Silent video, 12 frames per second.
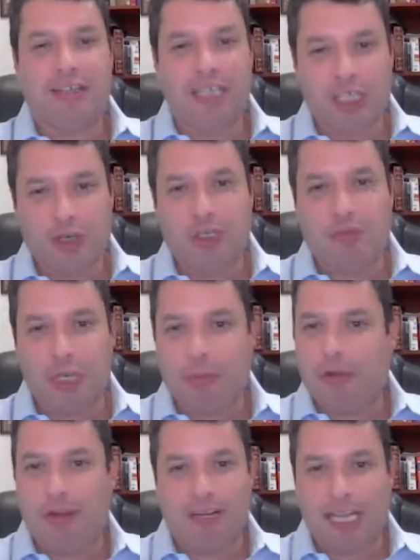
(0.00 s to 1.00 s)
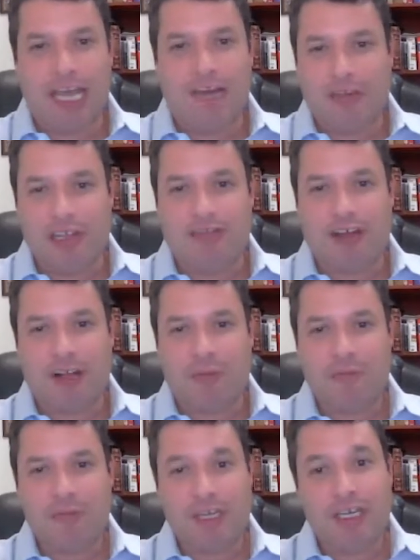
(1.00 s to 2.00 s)
the Jewish people are in the land of Israel
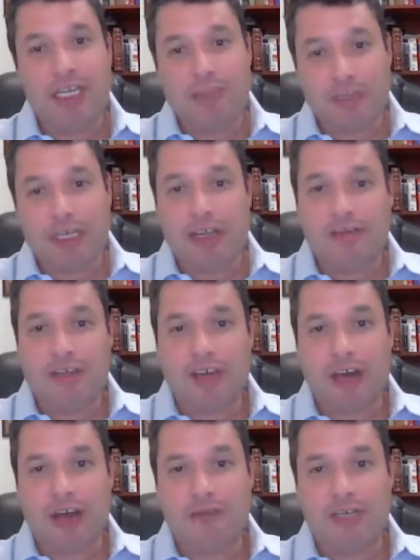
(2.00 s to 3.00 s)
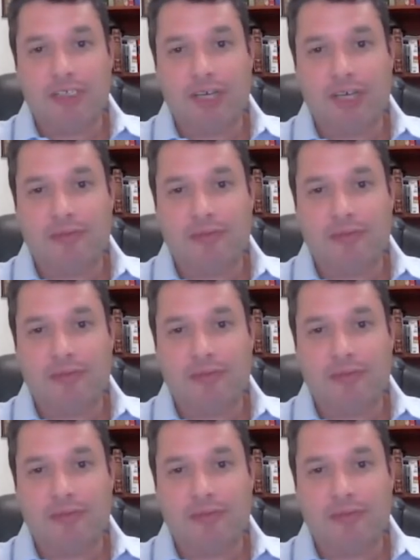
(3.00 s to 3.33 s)
is because of the God of Israel.